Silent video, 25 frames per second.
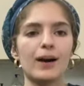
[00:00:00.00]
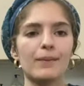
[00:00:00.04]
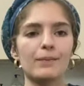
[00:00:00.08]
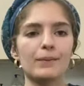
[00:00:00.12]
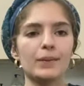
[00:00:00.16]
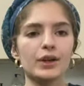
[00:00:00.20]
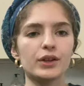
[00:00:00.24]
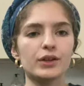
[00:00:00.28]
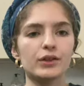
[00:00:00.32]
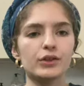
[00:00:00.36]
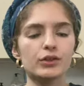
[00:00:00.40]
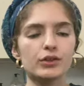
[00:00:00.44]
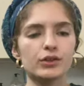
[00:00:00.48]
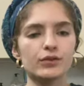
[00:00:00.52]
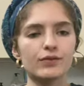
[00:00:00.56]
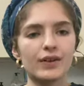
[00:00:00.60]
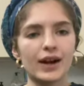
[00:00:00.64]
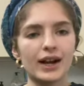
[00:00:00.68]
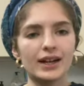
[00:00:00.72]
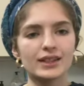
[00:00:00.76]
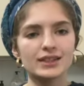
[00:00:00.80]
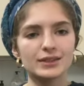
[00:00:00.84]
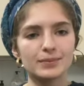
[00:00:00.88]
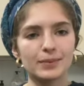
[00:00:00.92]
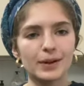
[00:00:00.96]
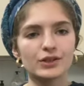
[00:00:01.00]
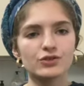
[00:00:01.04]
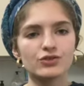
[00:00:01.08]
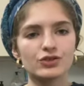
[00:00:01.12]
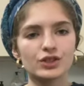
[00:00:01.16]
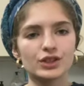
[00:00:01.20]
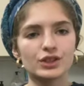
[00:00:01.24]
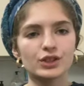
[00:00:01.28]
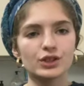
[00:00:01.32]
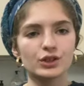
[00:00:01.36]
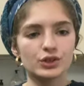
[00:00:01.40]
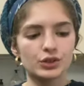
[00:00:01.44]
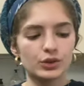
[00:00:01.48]
you'll find
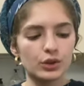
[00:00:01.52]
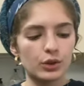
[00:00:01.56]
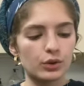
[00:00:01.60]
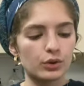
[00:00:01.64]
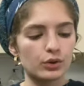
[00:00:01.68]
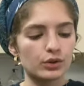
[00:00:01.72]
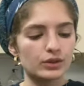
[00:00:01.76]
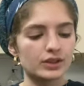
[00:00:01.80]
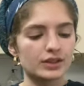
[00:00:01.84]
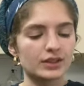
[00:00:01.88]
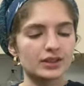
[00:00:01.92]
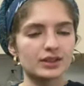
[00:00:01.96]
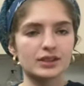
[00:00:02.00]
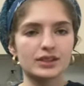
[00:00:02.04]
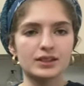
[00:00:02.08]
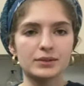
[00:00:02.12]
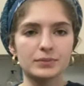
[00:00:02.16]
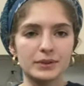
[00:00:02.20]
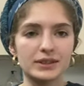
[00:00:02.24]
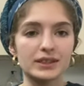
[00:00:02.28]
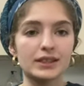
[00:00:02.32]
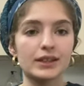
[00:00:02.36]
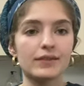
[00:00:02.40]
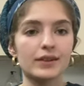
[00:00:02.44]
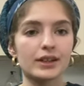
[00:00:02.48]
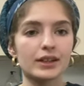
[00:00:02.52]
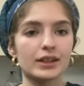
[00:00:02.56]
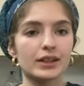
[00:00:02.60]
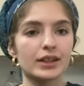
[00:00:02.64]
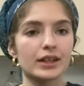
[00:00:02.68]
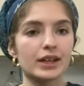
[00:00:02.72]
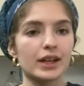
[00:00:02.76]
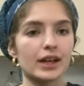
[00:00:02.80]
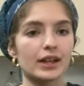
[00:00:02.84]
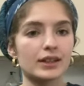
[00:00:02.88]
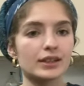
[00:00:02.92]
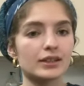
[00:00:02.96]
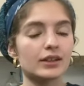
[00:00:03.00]
sponges sold specifically
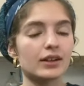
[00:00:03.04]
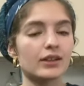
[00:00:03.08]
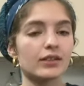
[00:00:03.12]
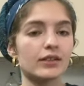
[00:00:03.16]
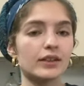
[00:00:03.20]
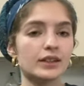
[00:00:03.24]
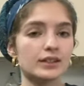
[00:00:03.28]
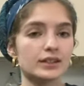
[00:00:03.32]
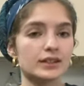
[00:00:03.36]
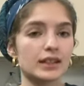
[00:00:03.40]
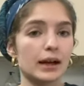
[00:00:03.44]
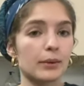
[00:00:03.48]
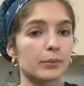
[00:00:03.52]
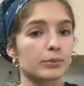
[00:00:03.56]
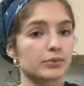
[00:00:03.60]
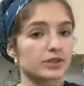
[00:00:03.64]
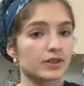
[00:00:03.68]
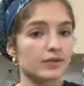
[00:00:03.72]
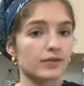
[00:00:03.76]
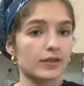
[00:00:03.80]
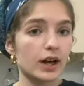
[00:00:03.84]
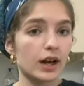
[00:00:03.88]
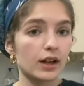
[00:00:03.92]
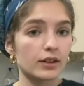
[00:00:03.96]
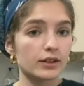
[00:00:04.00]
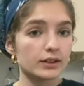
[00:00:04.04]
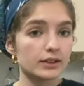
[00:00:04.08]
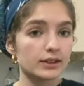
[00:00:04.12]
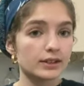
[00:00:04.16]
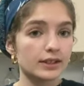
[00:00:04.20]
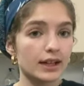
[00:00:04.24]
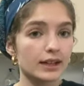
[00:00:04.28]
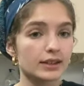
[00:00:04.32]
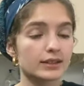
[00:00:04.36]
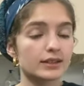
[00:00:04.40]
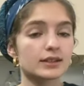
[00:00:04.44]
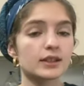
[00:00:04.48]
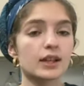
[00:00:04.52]
in these types of color
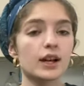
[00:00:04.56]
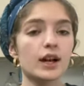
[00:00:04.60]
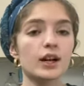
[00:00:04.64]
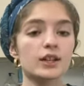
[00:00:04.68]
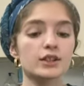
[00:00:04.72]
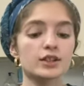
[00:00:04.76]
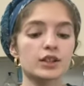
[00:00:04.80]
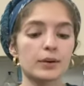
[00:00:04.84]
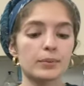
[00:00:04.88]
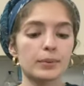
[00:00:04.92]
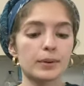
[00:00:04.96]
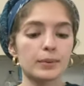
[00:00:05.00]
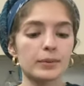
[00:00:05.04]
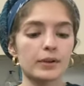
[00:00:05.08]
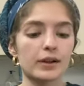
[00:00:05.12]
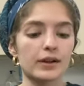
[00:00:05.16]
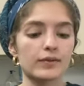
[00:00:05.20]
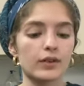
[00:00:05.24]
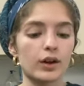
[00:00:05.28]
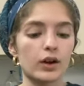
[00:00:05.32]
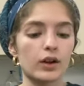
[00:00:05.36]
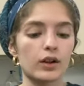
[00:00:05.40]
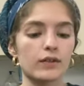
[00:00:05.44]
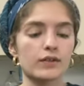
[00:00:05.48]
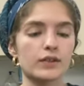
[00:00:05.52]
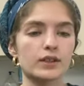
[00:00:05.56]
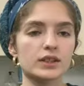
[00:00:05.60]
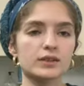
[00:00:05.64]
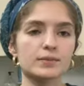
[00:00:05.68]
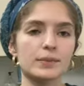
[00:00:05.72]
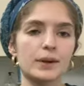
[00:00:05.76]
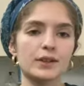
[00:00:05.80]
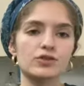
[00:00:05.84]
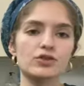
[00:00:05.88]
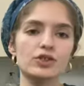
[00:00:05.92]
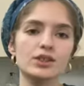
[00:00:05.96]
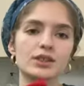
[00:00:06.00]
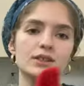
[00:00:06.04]
sets so that people have all of their
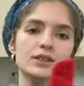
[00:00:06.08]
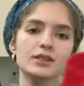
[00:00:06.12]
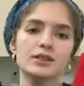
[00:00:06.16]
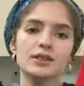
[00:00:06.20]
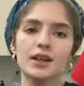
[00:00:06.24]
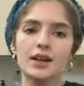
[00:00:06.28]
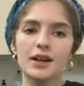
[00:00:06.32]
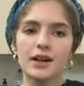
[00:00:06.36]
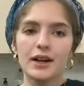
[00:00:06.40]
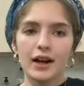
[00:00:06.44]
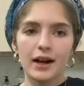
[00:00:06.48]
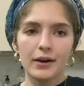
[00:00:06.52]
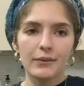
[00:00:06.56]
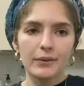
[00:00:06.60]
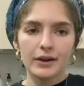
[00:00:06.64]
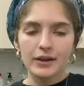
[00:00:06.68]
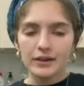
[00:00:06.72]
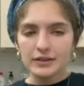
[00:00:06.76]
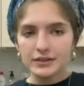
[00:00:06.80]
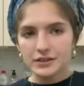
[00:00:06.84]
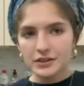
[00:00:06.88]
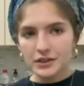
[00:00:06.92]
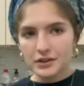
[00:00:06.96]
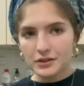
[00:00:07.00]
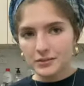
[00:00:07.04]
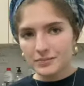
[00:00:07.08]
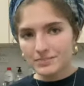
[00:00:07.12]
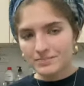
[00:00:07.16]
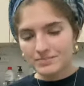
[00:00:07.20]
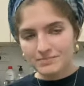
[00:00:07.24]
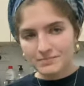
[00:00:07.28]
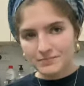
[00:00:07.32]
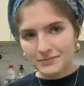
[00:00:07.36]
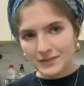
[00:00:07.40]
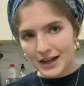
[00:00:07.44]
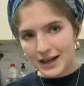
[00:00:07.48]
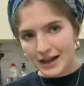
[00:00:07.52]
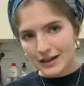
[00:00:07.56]
sponges. And we also
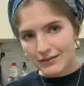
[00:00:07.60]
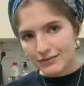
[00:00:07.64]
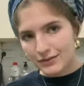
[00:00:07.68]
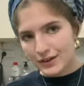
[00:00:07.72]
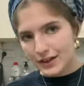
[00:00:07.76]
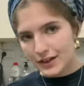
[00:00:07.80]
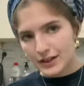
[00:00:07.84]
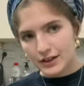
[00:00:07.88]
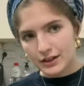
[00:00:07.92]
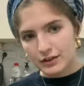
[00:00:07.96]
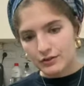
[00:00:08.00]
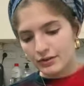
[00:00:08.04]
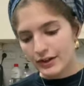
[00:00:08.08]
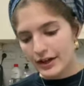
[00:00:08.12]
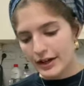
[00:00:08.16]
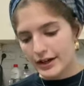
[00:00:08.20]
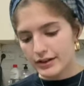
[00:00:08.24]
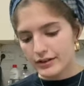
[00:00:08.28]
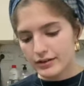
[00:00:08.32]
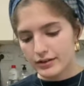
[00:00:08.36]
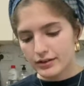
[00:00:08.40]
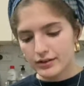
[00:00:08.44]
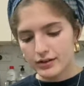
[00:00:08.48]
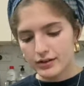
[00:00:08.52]
have like a red